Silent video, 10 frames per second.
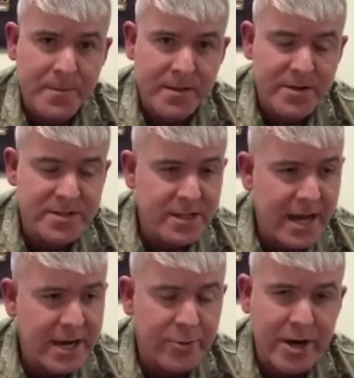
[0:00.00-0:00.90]
There's a
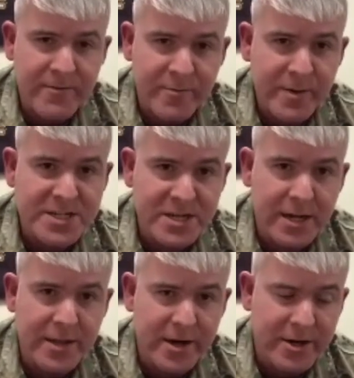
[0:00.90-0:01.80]
lot of great information
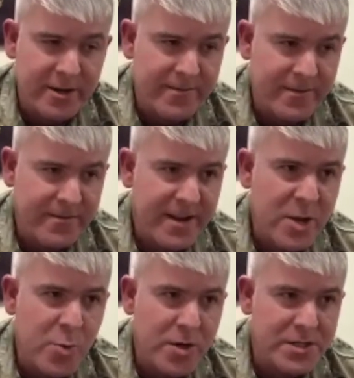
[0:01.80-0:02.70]
on there, and if
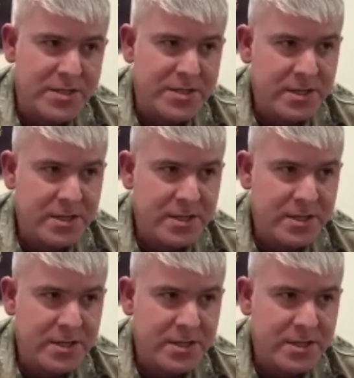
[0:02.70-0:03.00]
anyone's